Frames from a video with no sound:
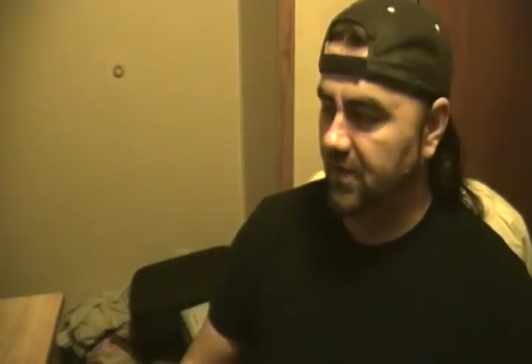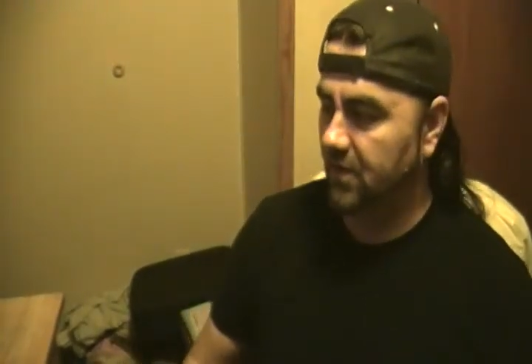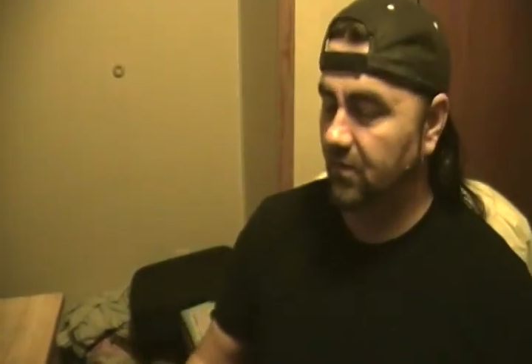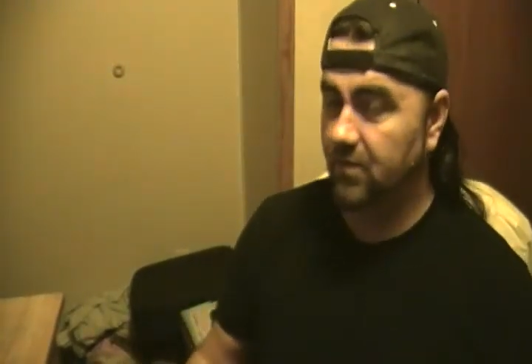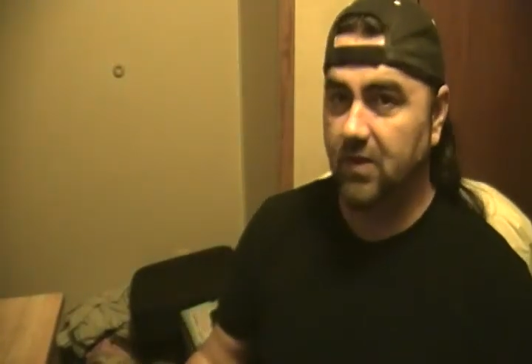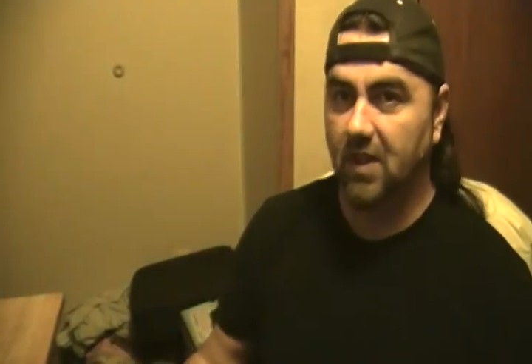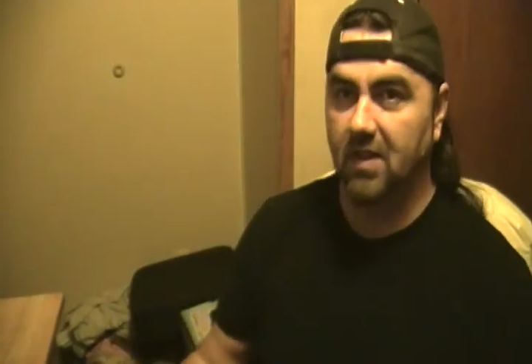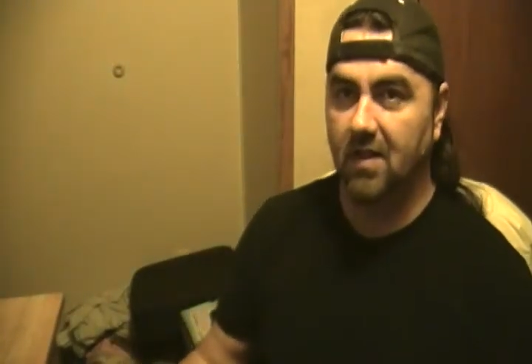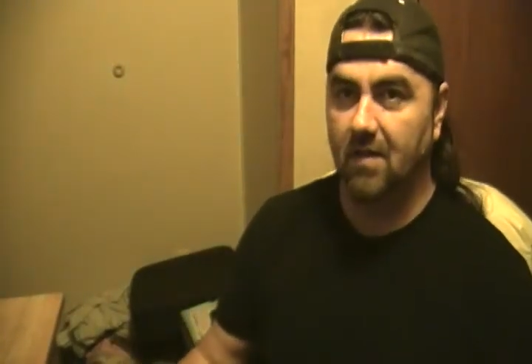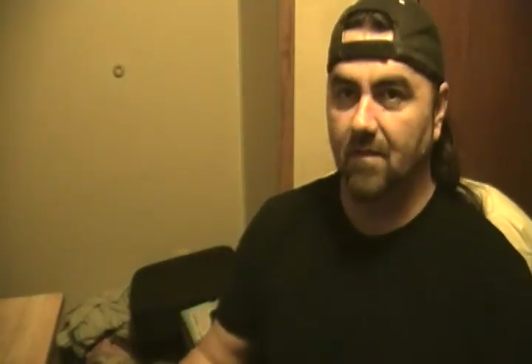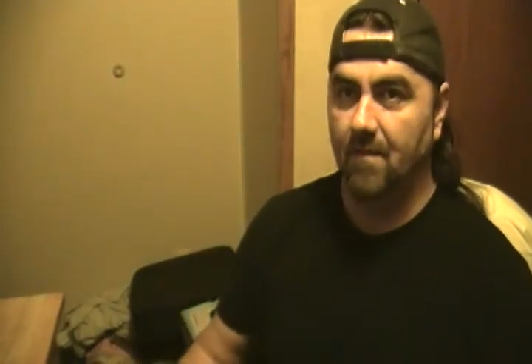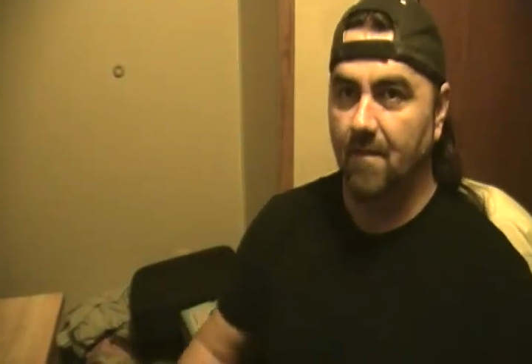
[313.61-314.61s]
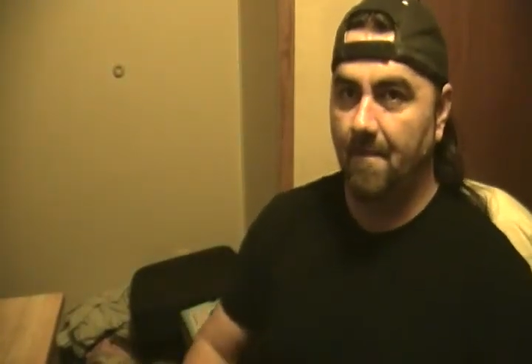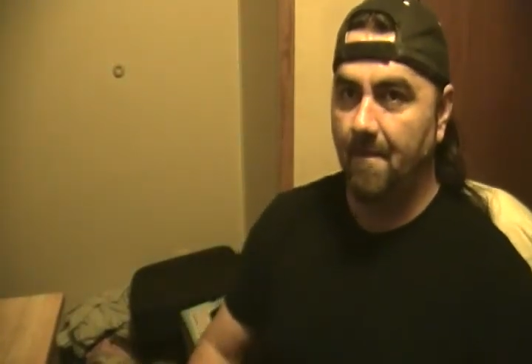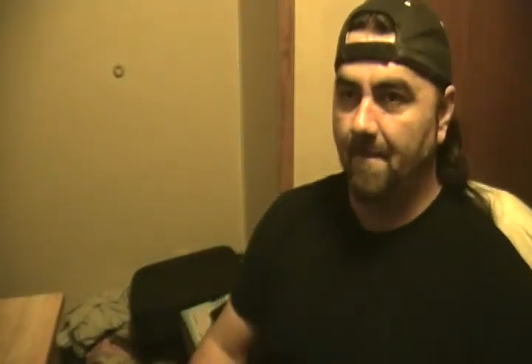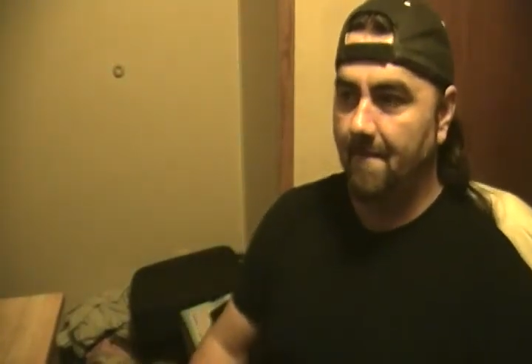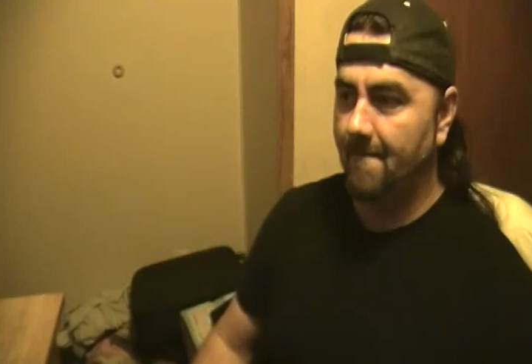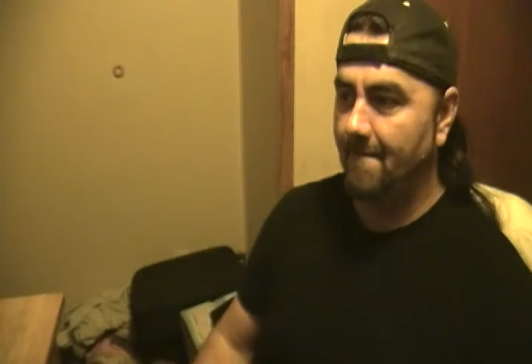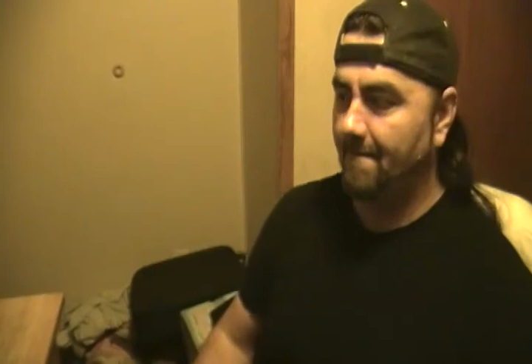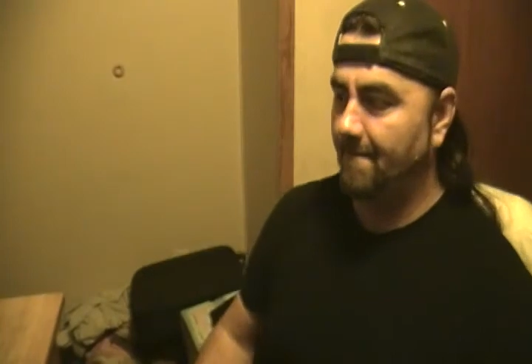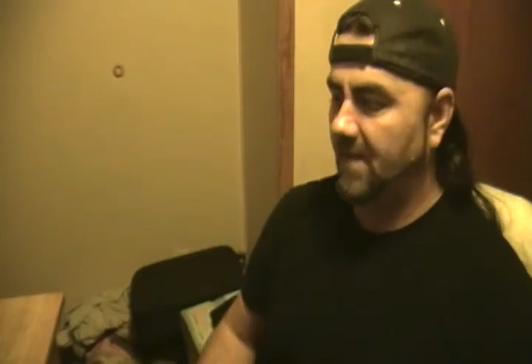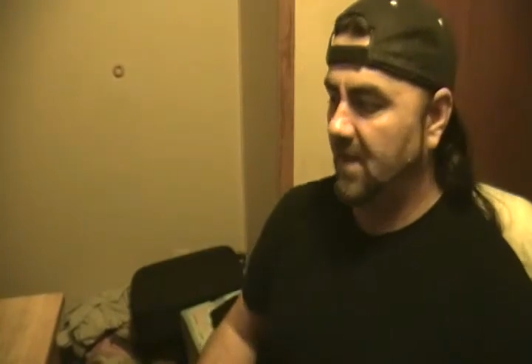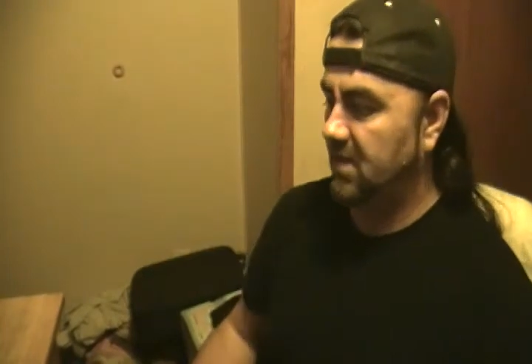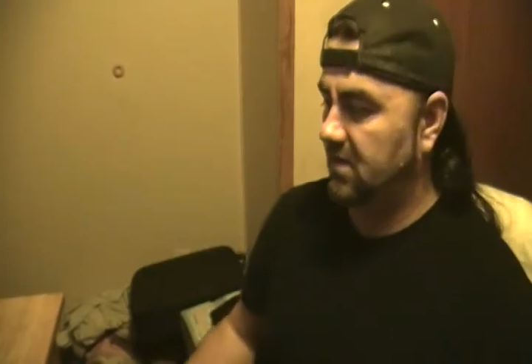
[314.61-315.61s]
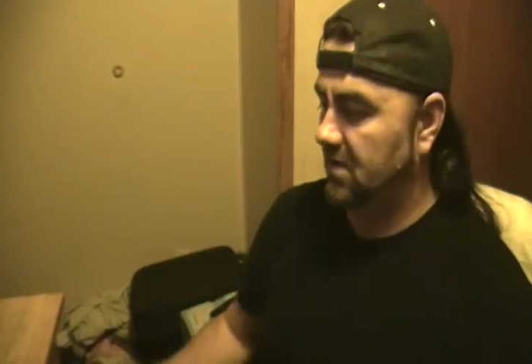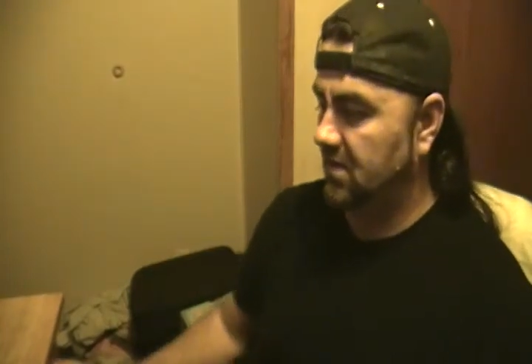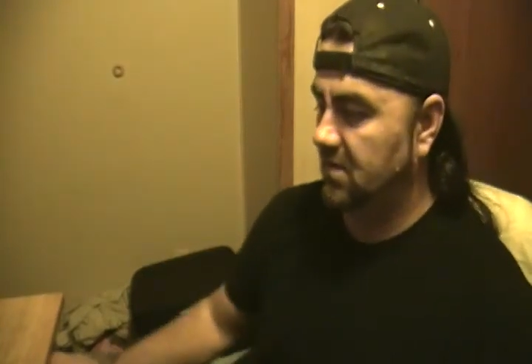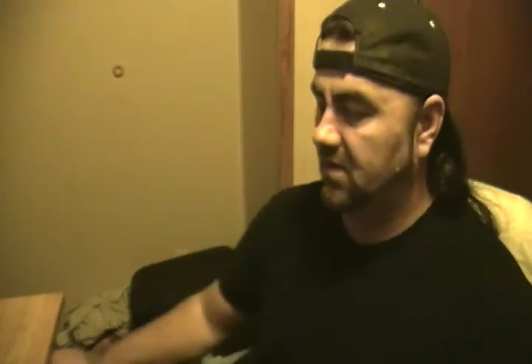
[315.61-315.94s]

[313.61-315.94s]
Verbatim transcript: So check it out and uh,